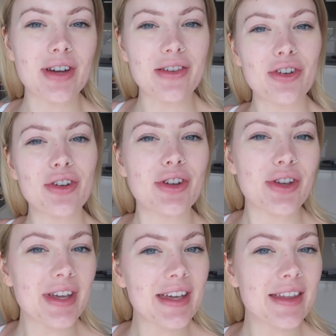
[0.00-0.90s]
If you're
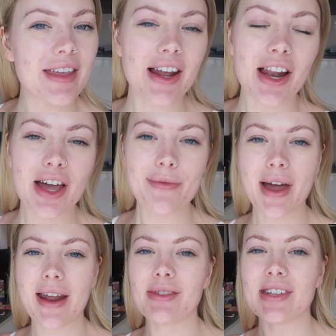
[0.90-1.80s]
new here, then hello, my
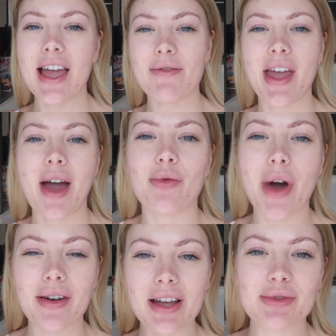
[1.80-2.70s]
name is Amy and
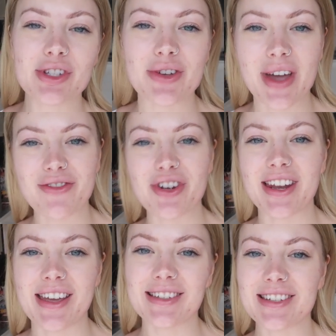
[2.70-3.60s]
welcome to a
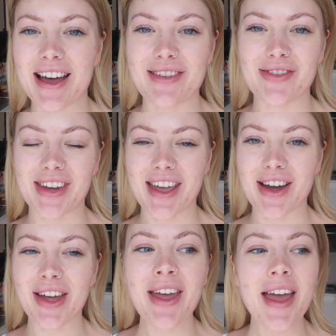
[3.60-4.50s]
really exciting
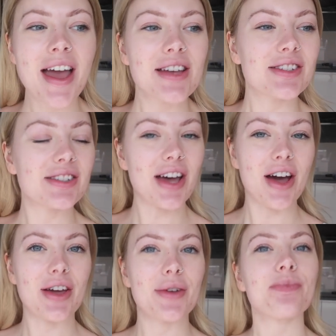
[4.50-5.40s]
video. So
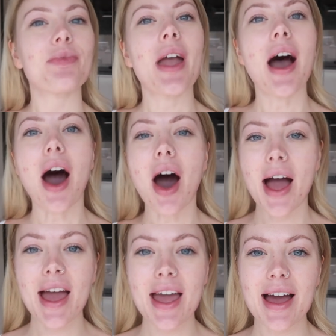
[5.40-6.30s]

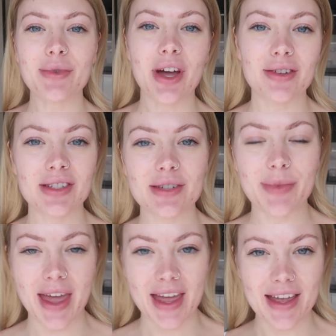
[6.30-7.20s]
I am going to
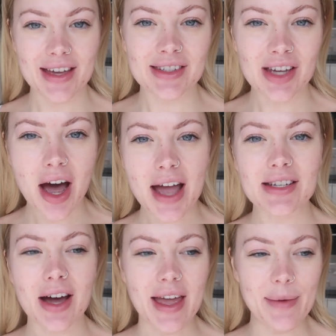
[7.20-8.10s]
be
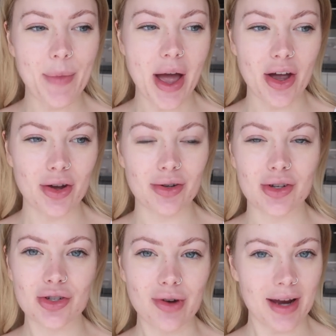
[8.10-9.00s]
tie-dyeing my own
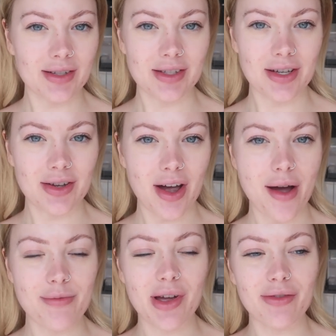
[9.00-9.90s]
tracksuit.
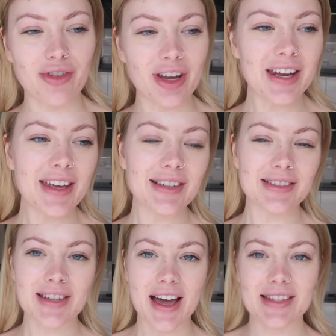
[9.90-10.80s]
I'm really
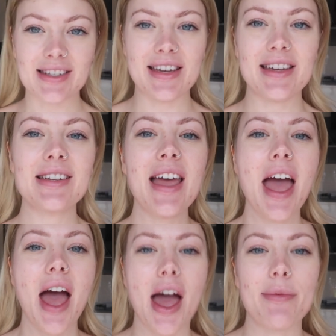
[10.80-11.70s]
excited.
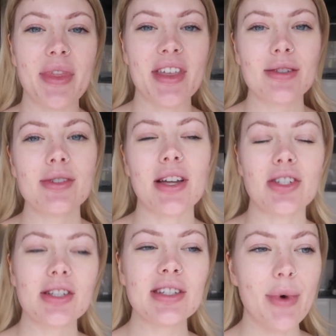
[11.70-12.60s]
This was
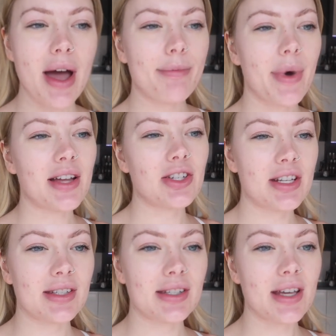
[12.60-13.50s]
actually inspired by
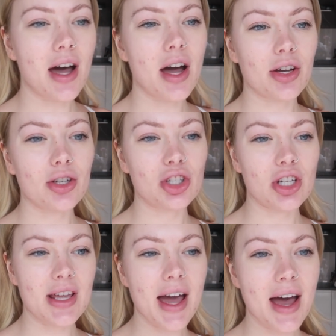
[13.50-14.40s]
Chintia, because
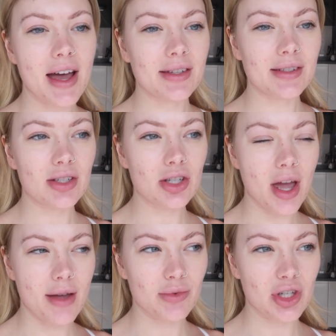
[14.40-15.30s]
she
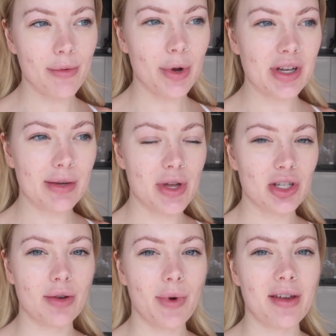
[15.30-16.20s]
uploaded a
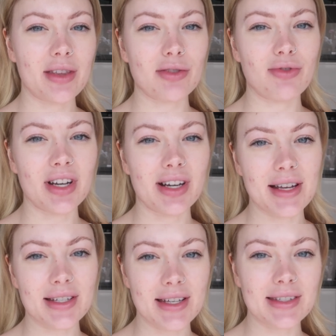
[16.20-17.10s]
picture wearing these really
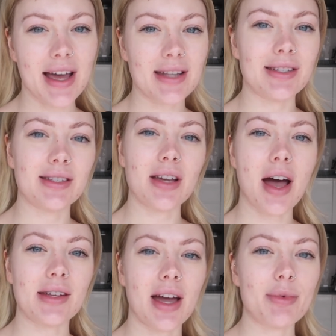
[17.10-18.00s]
nice like satin
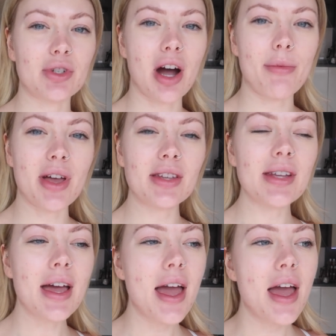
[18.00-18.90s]
tie-dye pajamas.
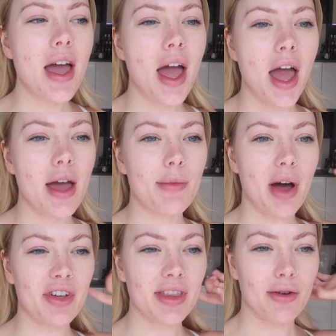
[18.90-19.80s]
I
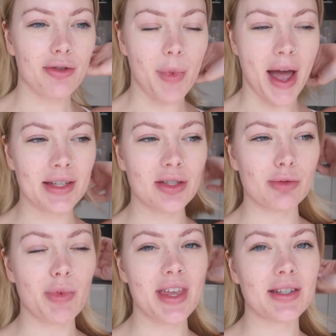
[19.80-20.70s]
think they are from ASOS,
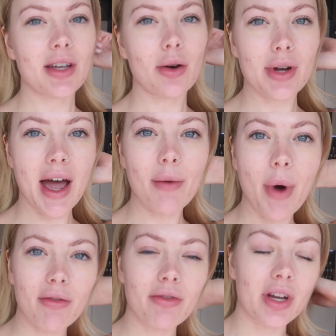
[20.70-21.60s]
but they're sold out, but
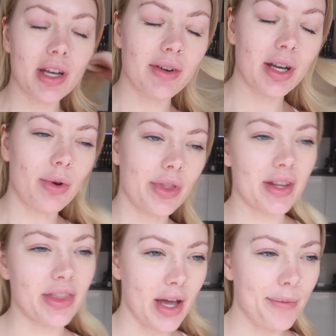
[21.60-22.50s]
I really really
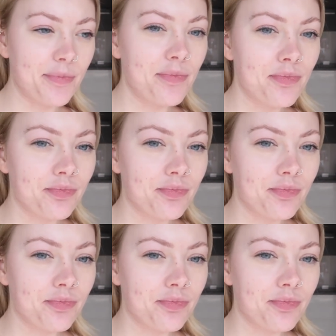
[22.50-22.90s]
wanted them.